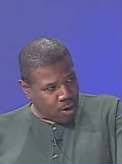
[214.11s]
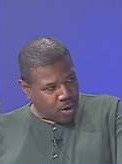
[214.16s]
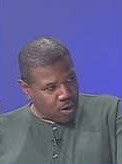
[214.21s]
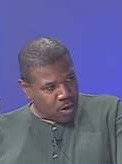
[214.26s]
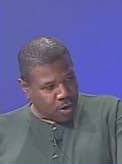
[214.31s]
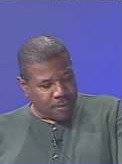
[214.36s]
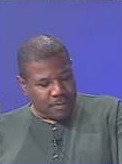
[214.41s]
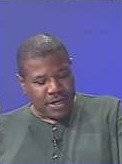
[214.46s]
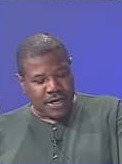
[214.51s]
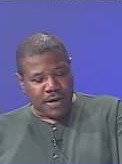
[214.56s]

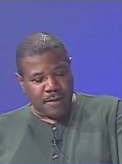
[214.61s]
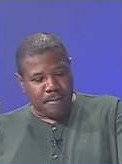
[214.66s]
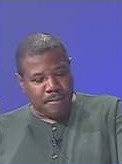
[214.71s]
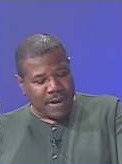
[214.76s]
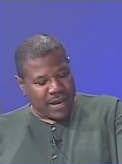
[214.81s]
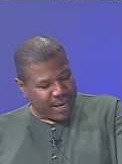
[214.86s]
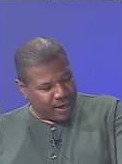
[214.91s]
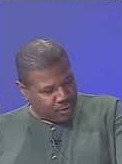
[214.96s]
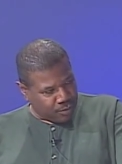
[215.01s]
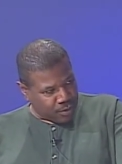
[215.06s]
or become
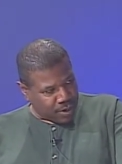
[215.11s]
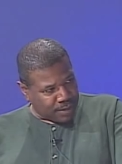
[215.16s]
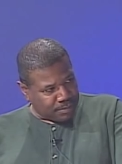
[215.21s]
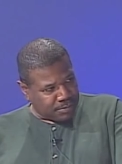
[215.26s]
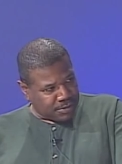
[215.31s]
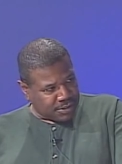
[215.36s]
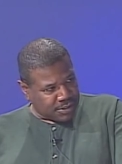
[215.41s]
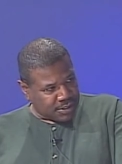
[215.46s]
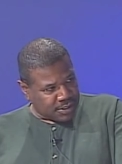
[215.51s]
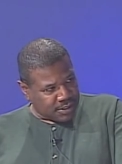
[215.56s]

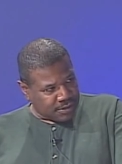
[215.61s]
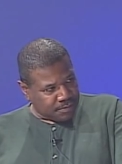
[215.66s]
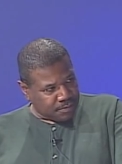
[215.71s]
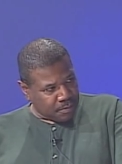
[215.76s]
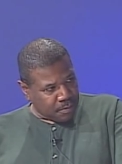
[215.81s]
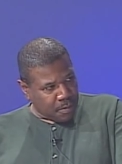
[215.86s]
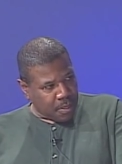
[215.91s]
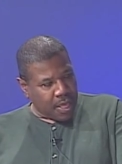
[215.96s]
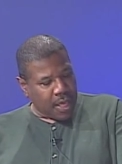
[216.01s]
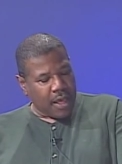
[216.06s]
bankruptcy,
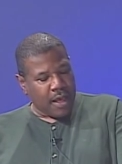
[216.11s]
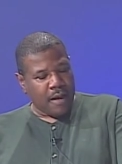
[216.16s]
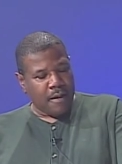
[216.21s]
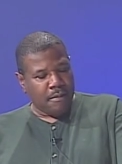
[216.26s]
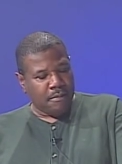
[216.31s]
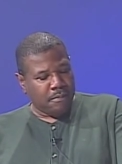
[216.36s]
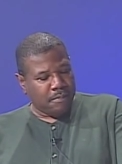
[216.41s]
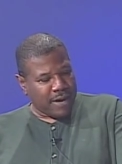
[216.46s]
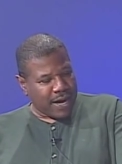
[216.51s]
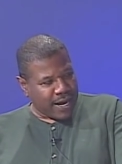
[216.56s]

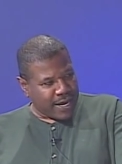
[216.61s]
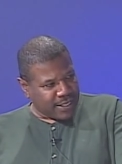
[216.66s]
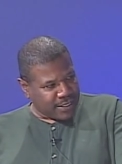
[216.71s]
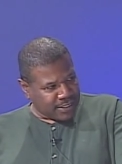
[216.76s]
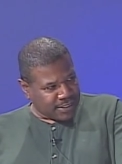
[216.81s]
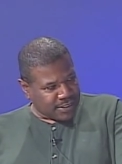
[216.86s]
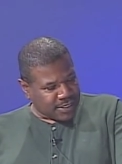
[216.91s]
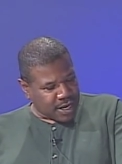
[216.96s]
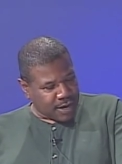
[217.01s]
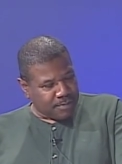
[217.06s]
buying
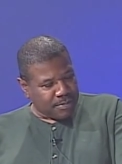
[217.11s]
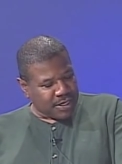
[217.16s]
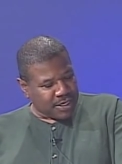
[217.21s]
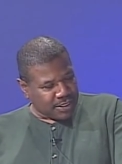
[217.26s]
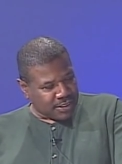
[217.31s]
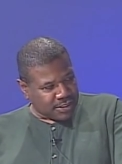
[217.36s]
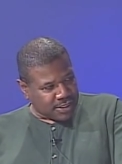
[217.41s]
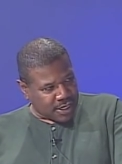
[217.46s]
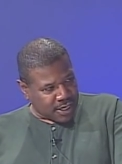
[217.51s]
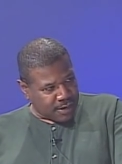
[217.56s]
these
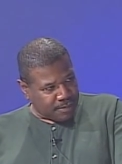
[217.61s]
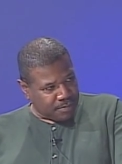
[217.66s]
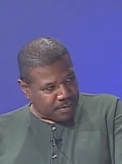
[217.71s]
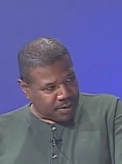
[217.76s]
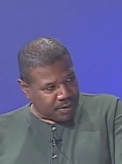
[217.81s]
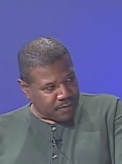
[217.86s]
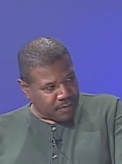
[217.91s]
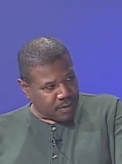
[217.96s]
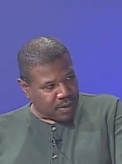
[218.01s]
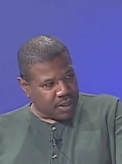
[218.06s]
companies up,
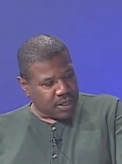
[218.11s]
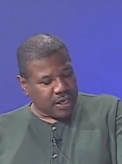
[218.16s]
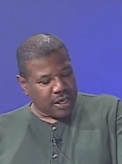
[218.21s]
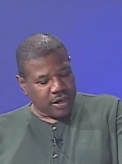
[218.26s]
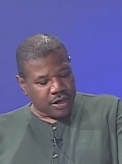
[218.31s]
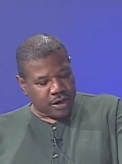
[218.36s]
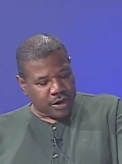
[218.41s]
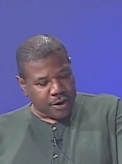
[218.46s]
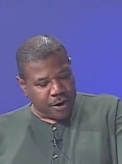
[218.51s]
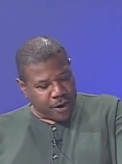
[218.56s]

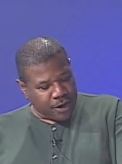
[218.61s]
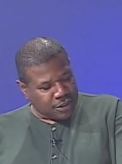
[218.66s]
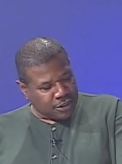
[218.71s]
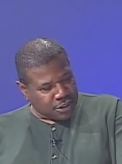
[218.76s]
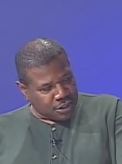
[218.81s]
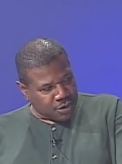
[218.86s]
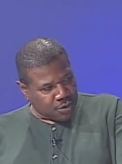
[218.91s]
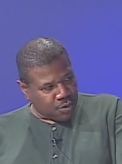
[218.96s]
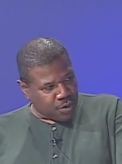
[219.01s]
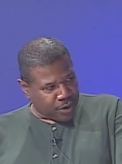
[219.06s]

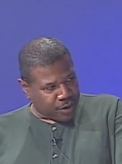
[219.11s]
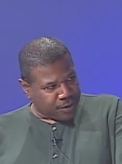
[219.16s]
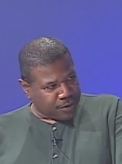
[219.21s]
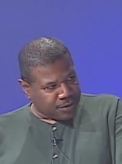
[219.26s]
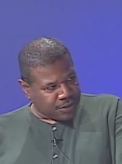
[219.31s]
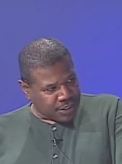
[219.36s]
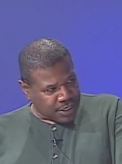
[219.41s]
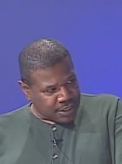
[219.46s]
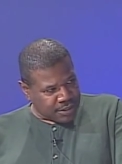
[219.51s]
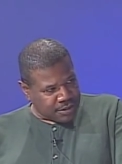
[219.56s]
encouraging the
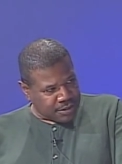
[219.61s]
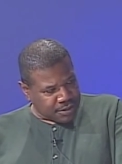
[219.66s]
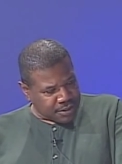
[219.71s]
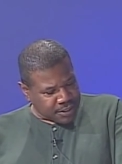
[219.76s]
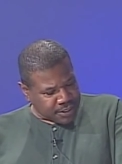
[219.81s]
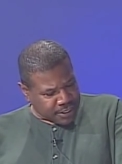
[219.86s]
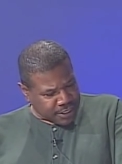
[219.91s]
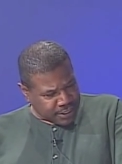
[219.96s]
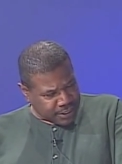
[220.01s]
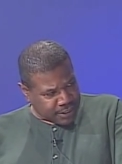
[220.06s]
workers in,
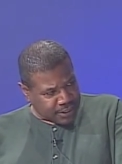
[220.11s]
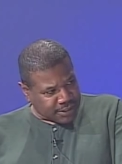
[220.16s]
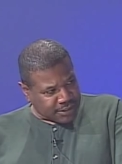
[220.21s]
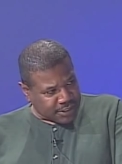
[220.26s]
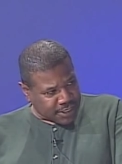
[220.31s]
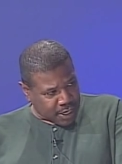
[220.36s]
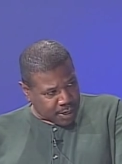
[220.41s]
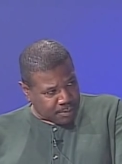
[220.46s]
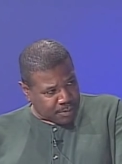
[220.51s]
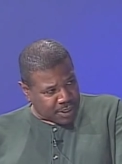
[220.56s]
in these
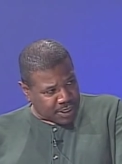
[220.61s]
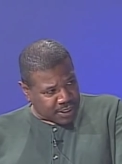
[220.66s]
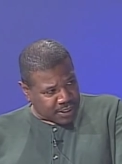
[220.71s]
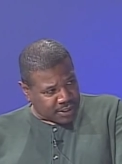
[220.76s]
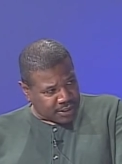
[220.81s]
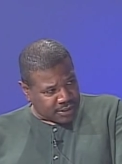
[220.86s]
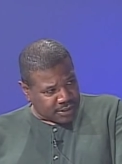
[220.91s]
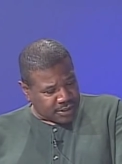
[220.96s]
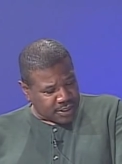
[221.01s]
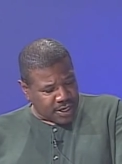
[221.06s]

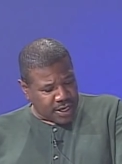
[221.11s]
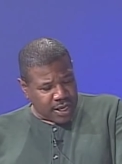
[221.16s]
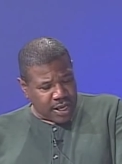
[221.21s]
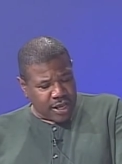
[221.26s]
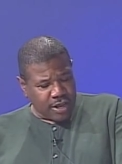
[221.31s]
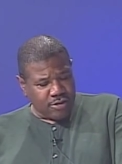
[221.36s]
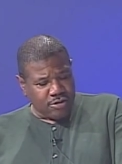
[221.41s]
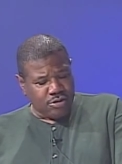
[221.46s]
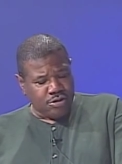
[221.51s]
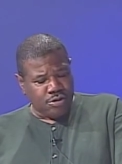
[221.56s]
companies
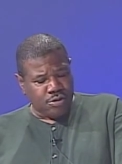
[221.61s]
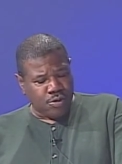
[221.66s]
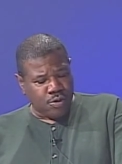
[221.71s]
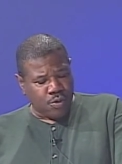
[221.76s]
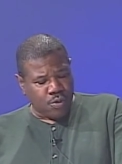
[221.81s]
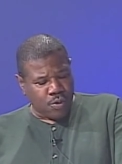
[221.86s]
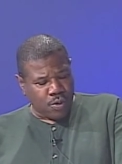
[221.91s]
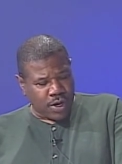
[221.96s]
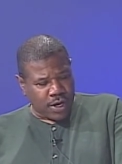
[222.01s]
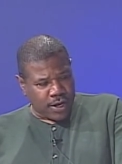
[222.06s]

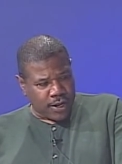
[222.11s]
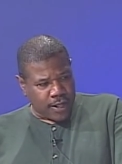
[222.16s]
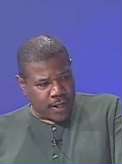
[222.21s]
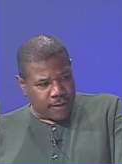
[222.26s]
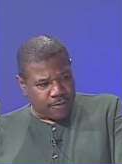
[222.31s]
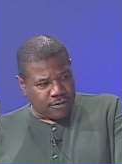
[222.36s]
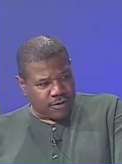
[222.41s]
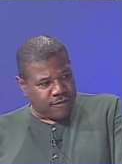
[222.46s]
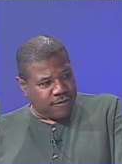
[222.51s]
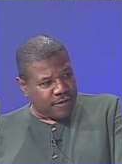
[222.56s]
to
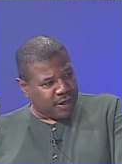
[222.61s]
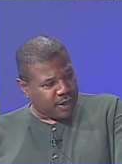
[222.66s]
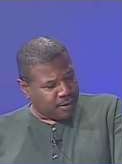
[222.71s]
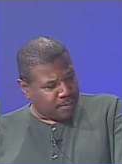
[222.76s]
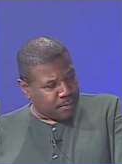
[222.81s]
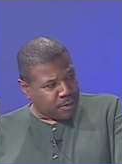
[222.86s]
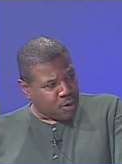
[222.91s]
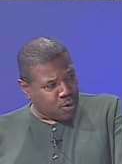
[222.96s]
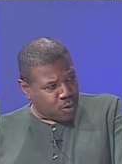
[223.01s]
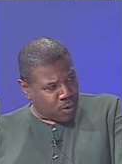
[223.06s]
uh,
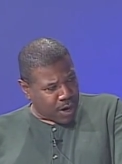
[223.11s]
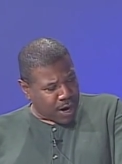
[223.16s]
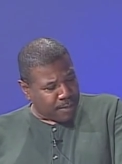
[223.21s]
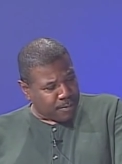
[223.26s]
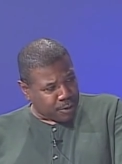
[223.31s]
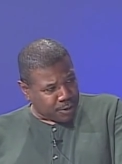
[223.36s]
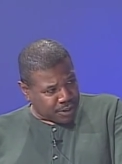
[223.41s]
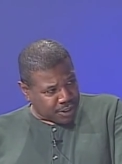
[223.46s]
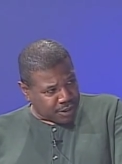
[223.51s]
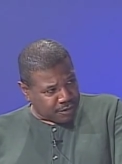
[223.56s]
develop
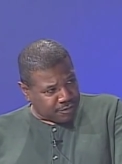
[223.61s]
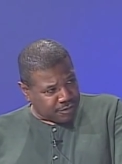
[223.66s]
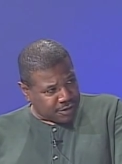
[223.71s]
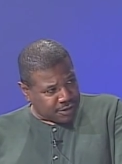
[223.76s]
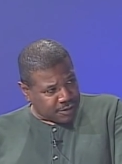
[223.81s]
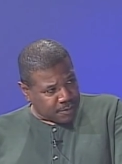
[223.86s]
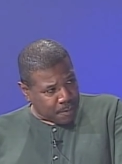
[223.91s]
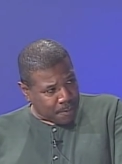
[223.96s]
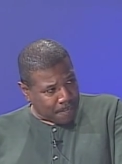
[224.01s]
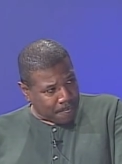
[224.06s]

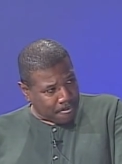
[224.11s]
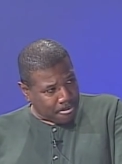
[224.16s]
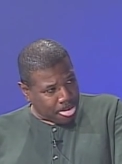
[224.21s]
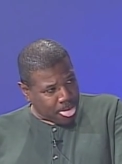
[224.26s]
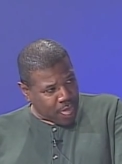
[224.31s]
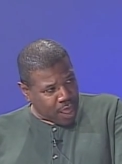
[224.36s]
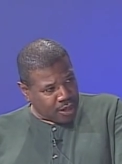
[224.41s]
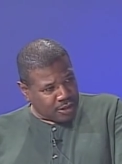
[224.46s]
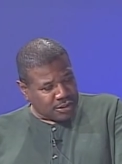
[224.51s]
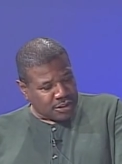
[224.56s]
cooperatives. Mm.
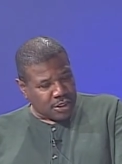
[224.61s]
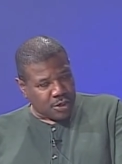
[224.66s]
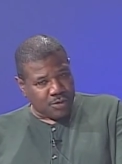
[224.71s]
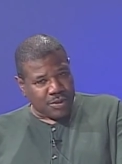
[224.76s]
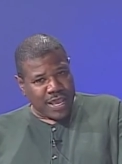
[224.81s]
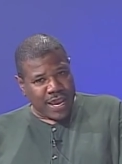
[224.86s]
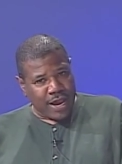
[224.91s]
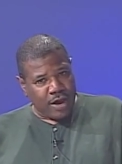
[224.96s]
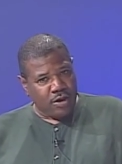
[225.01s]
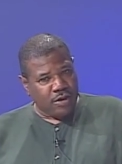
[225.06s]
So
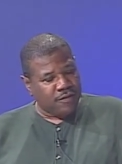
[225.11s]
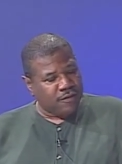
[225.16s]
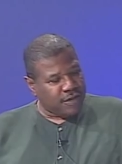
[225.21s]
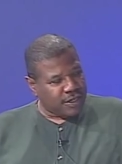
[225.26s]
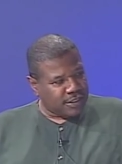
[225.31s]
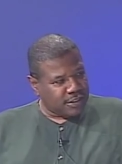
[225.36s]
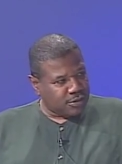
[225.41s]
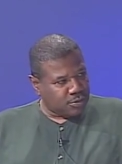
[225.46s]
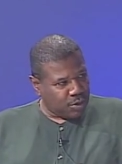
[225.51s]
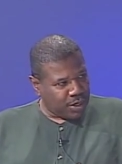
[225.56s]
now in
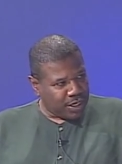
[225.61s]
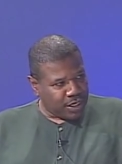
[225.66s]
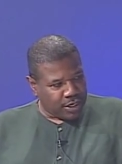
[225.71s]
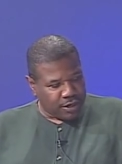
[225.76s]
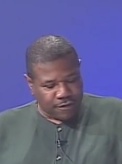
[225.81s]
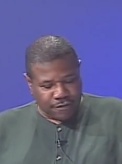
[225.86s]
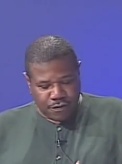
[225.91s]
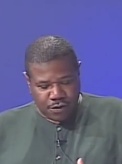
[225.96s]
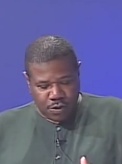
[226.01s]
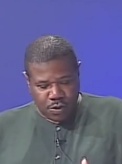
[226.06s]

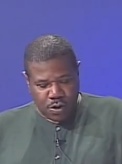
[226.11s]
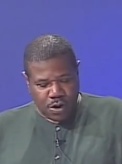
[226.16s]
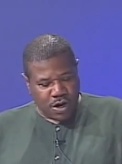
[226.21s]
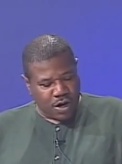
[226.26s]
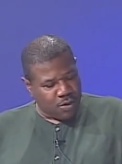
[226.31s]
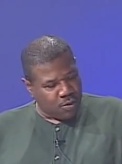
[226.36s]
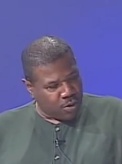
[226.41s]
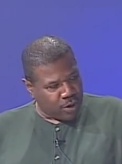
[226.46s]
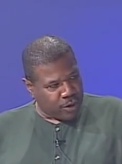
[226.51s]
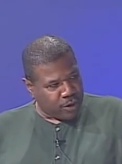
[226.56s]
Venezuela, if you are
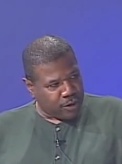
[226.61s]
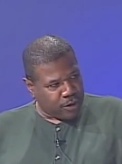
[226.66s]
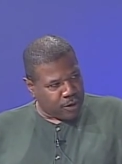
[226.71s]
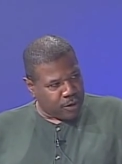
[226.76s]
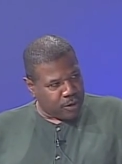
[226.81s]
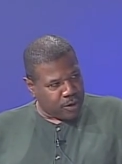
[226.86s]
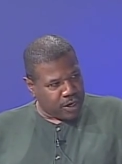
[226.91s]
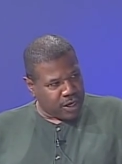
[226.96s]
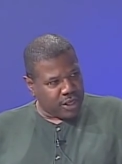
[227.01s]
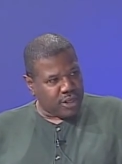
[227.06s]
a
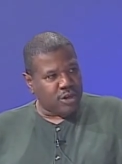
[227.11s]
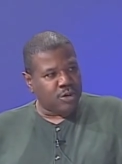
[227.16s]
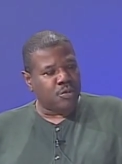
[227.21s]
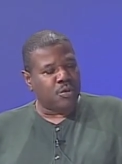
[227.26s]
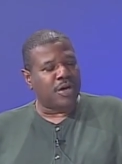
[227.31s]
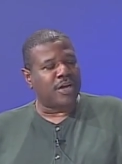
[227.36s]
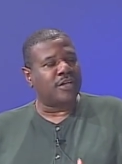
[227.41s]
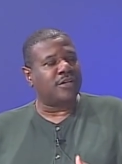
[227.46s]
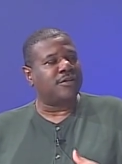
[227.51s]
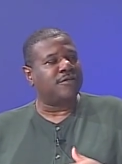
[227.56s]
worker and you
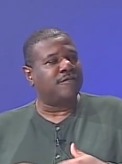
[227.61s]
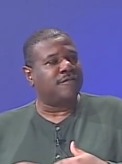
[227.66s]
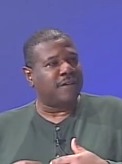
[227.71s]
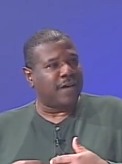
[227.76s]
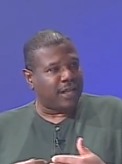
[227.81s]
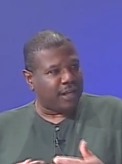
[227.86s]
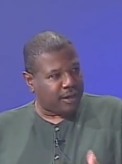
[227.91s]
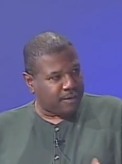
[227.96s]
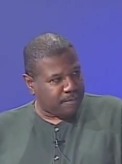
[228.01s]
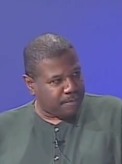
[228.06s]
want to
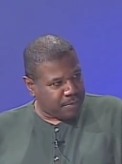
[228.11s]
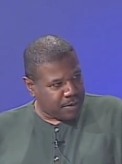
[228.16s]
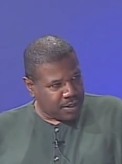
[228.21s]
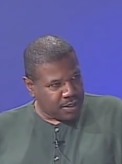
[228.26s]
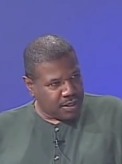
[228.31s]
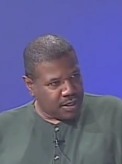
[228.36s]
develop